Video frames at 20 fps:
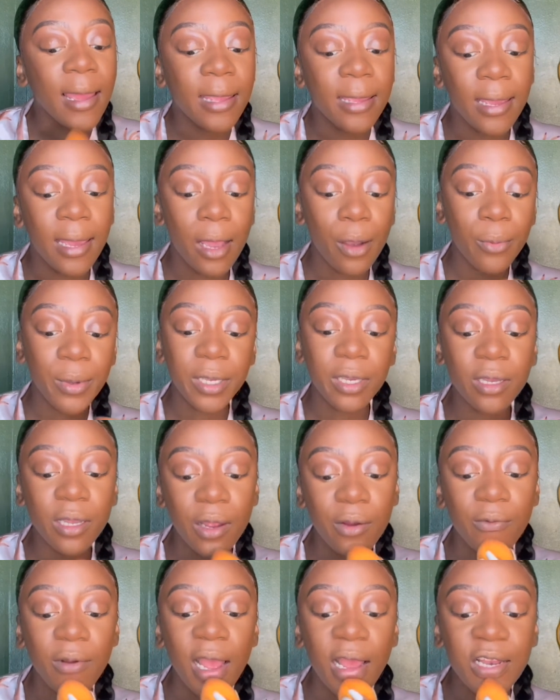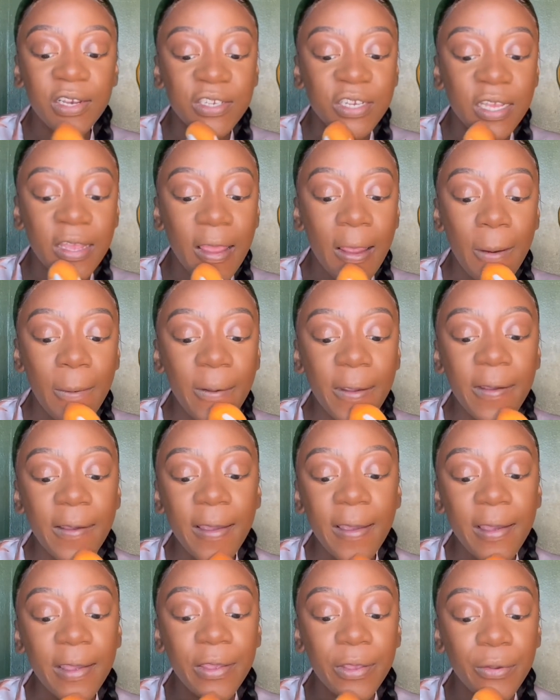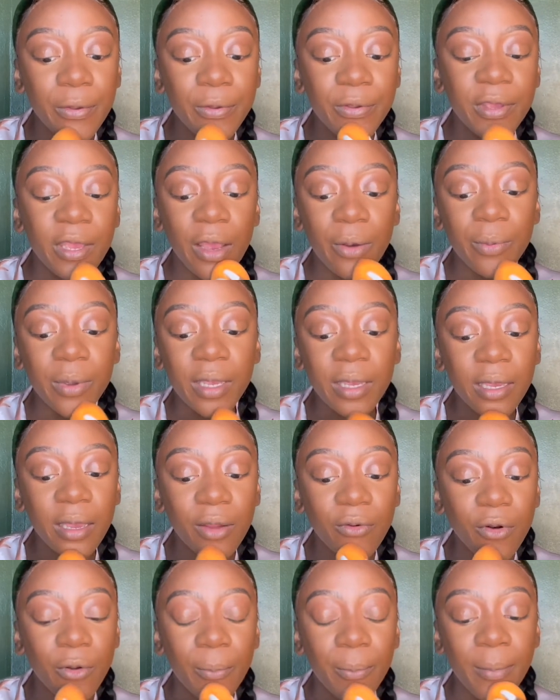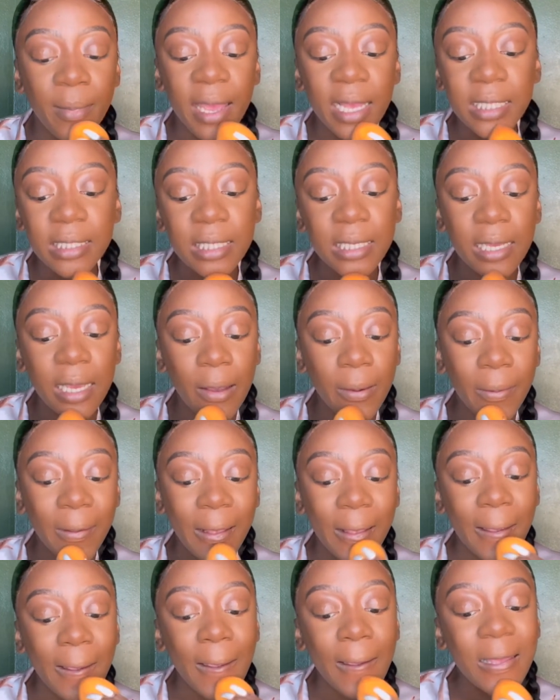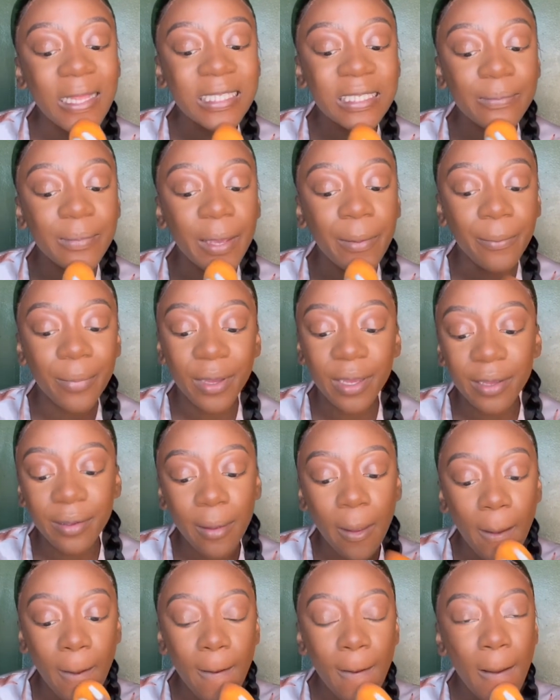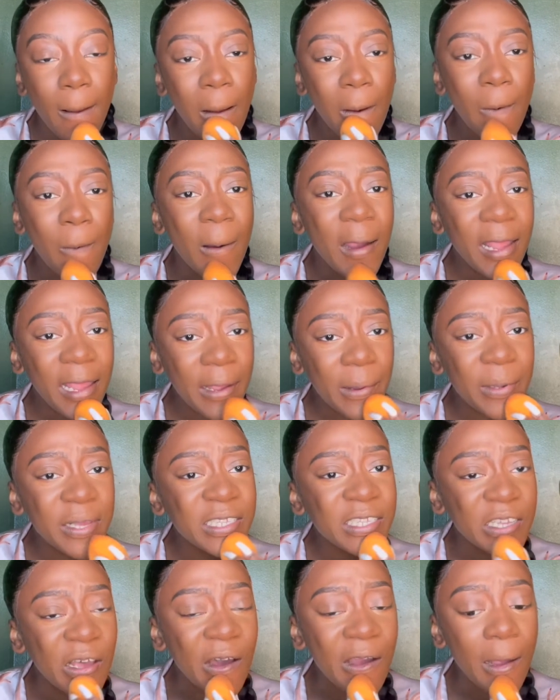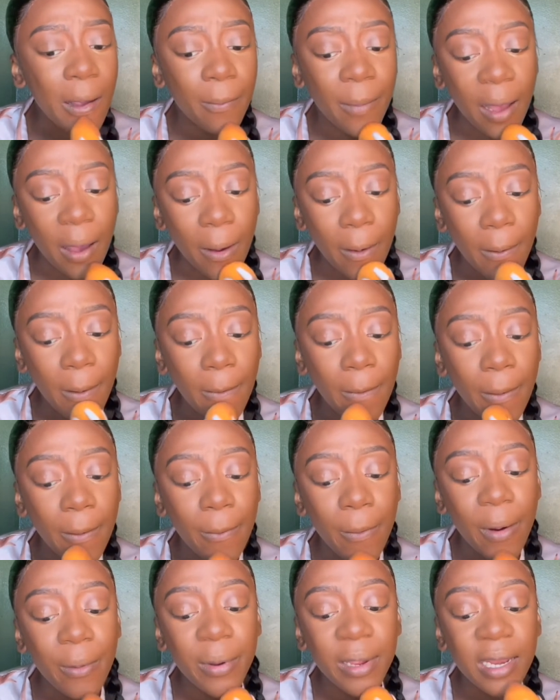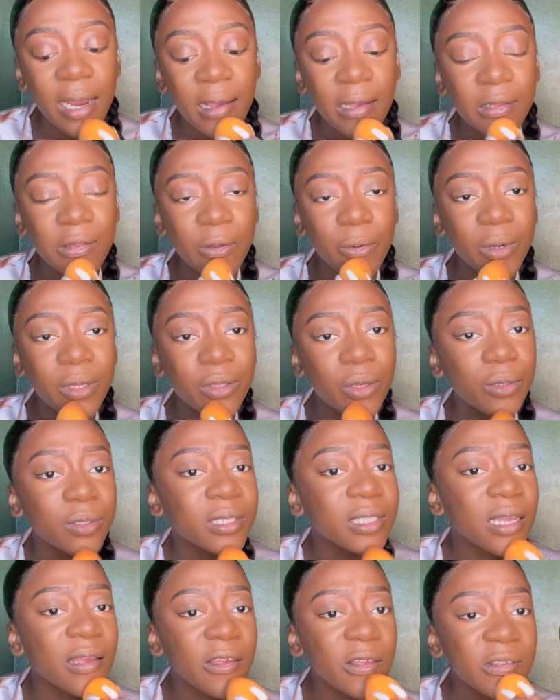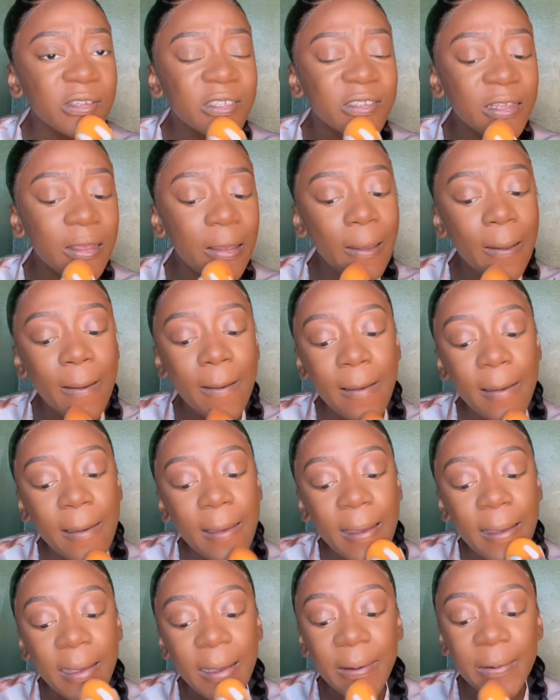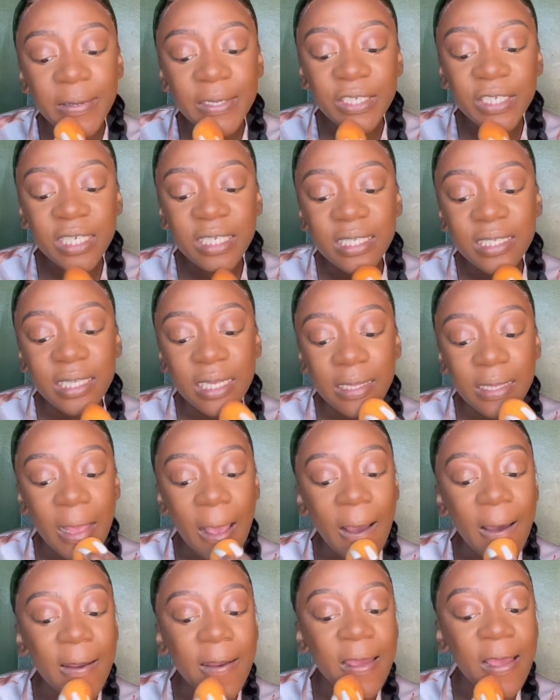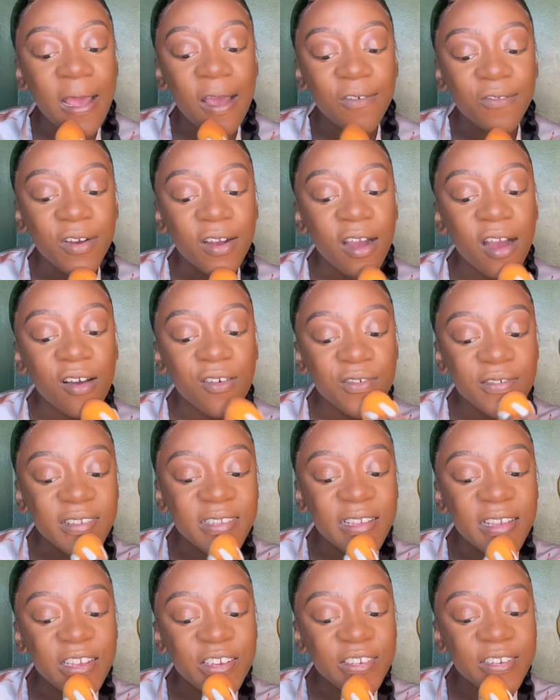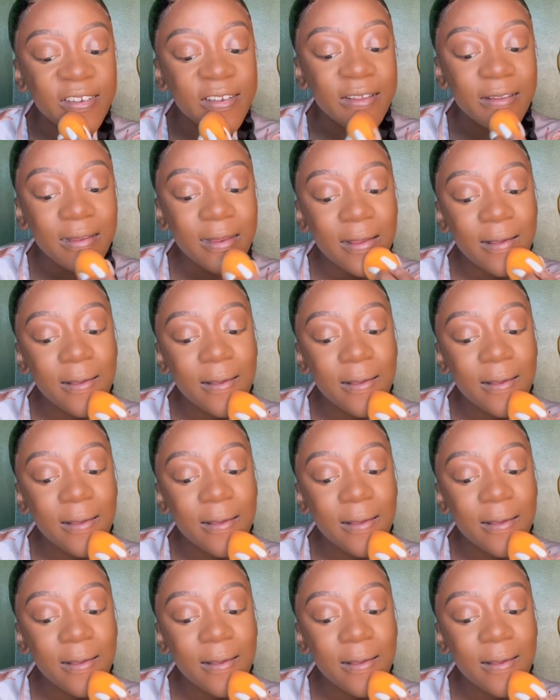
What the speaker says: yeah, we could get ratchet, yeah, we could get cute, yeah, we could get romantic, yeah, we could get intimate, but what can we talk about when we're not doing those things? Can we just sit down and have a conversation?